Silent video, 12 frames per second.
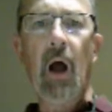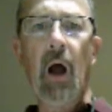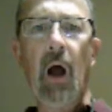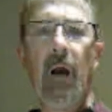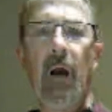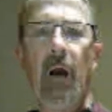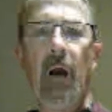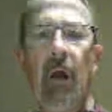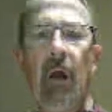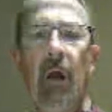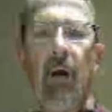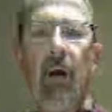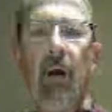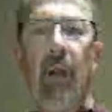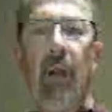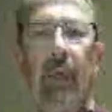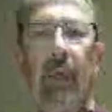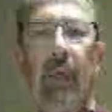well, I'm going to
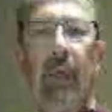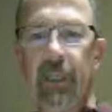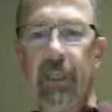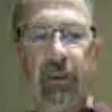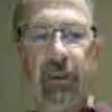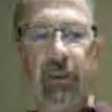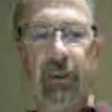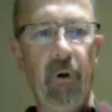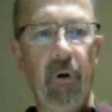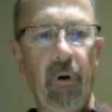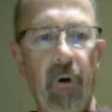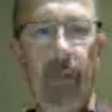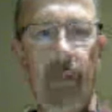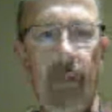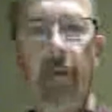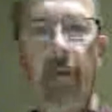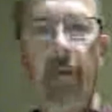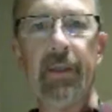not change the formula, but
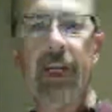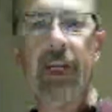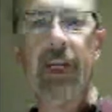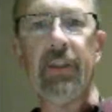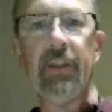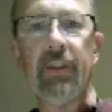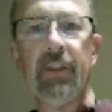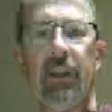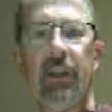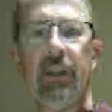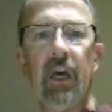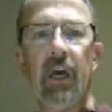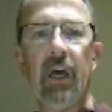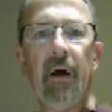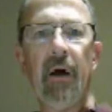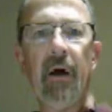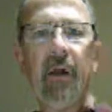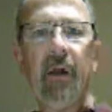I want to change
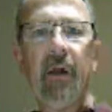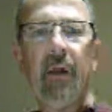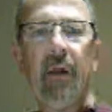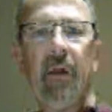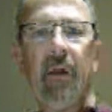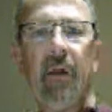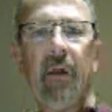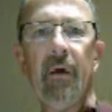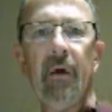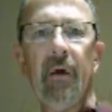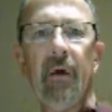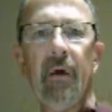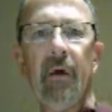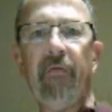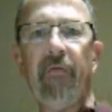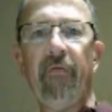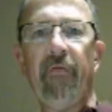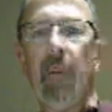the
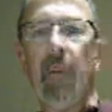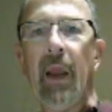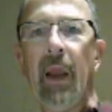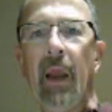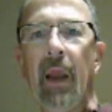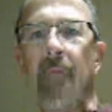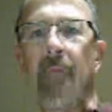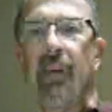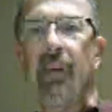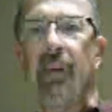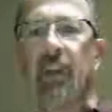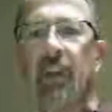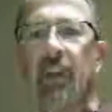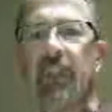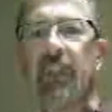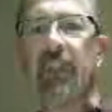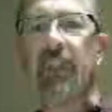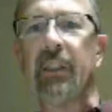format and make this
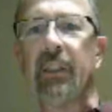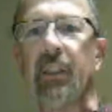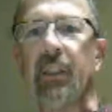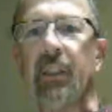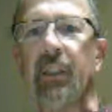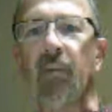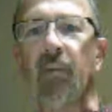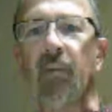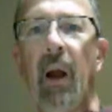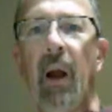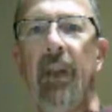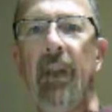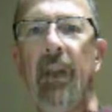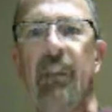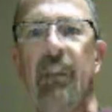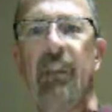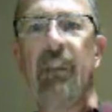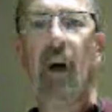all cents. And I do want
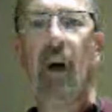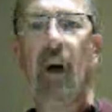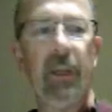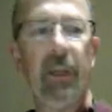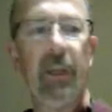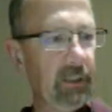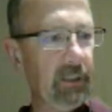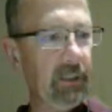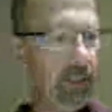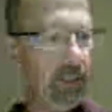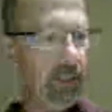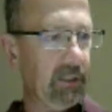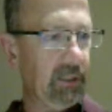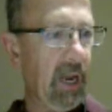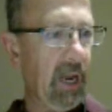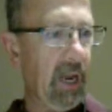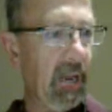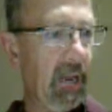these to all be in cents,
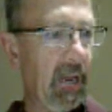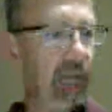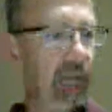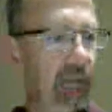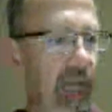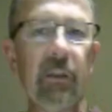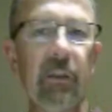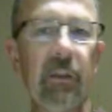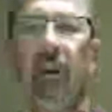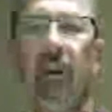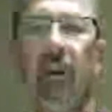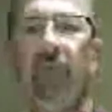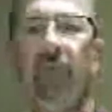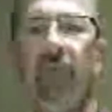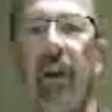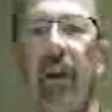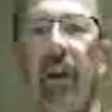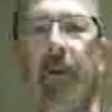the dollars
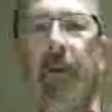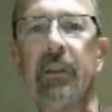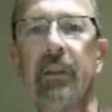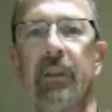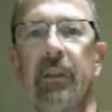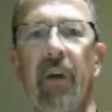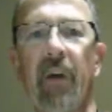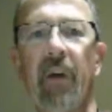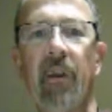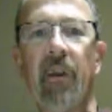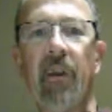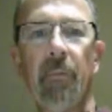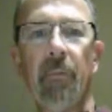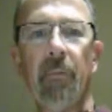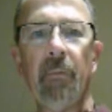for the net present value.